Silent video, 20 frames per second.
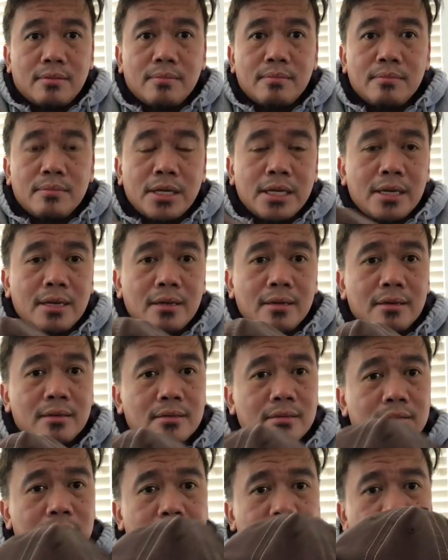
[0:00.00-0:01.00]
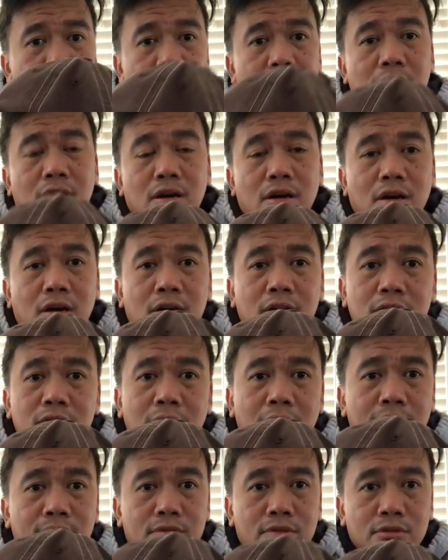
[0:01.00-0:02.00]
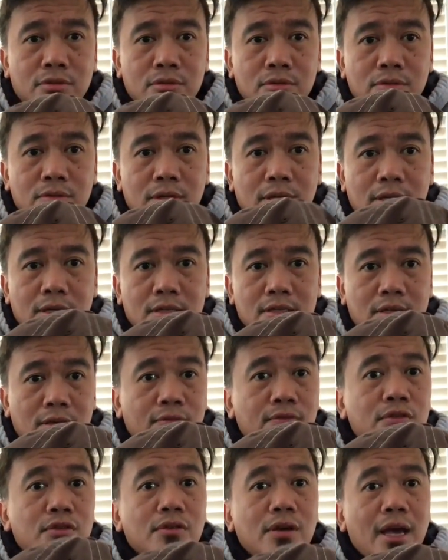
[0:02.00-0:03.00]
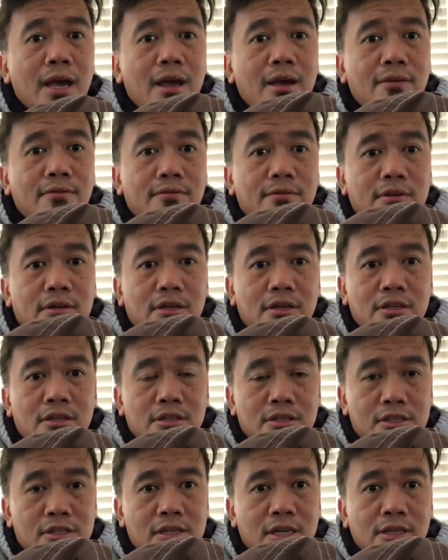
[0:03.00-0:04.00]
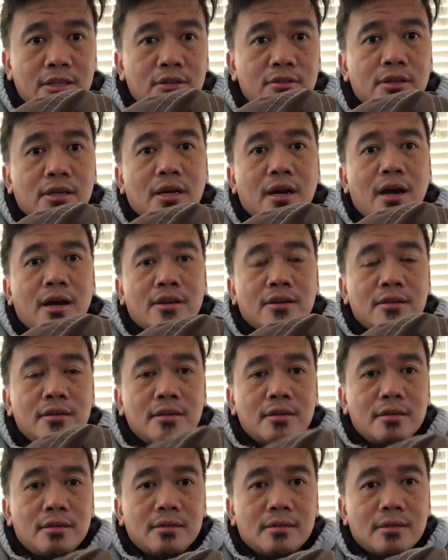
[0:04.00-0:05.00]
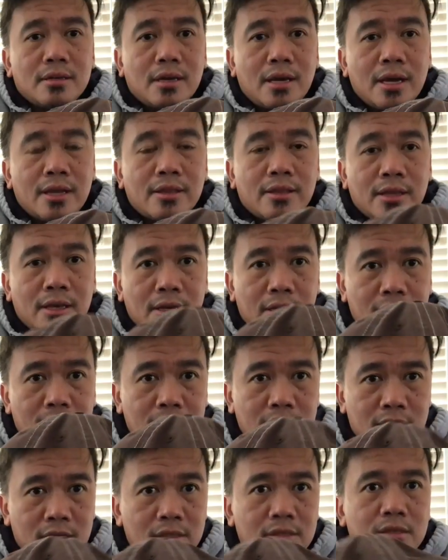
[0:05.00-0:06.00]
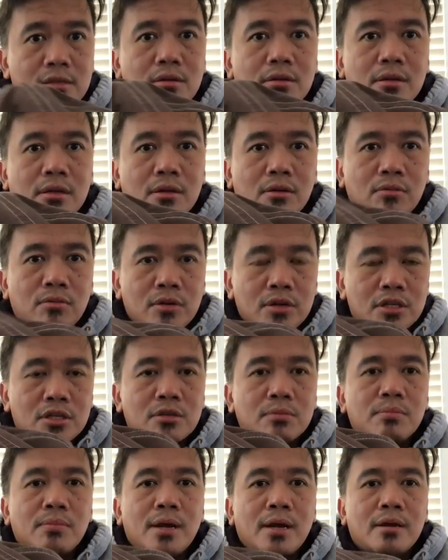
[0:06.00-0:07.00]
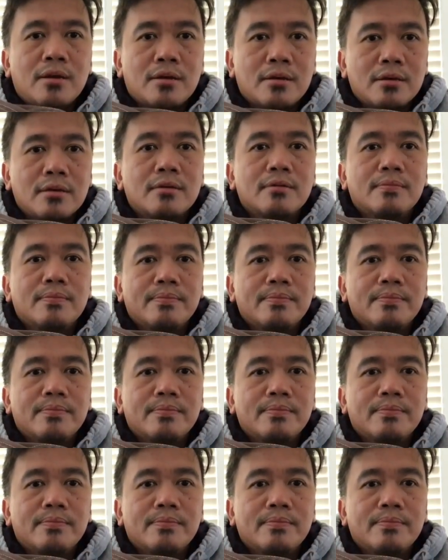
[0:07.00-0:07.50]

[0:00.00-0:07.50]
Me, all you have to do is, if you have a soldering iron, I think it works better,